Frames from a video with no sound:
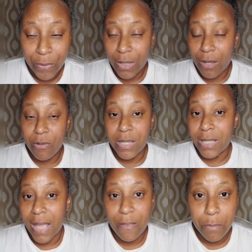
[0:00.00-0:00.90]
There is
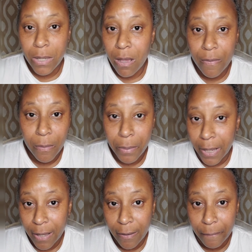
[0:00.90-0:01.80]
life beyond the
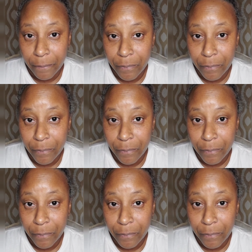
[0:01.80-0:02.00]
pain.